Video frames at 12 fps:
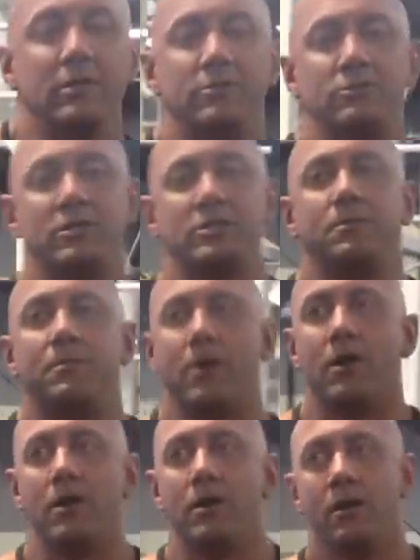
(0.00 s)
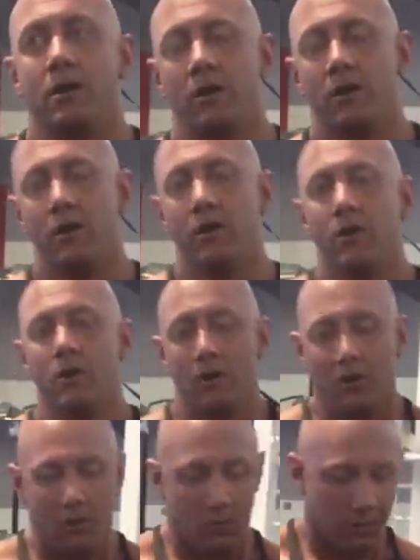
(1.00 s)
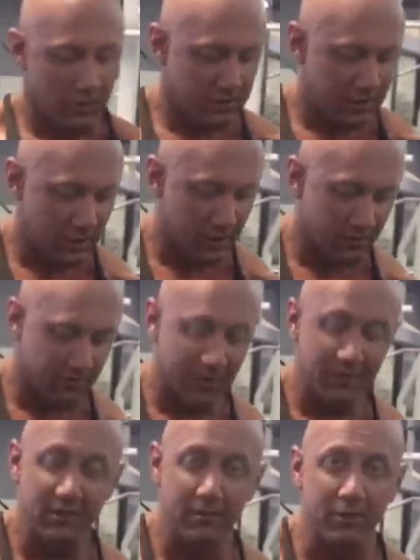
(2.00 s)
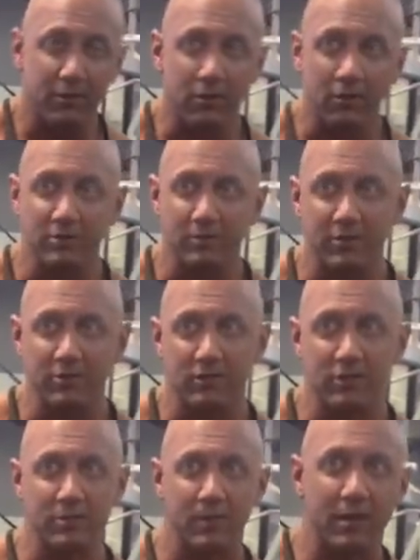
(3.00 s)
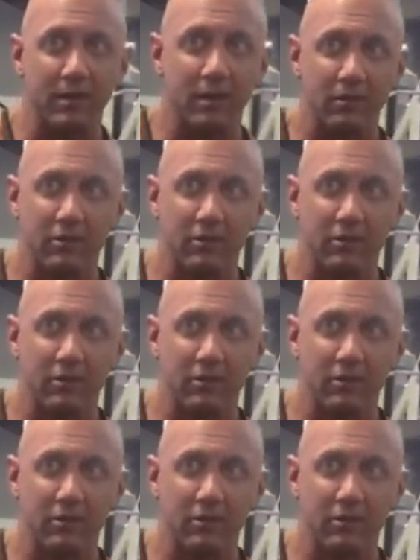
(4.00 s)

have 2 sets of bar, 1 set of dumbbell curls. I'm going to stretch them out now a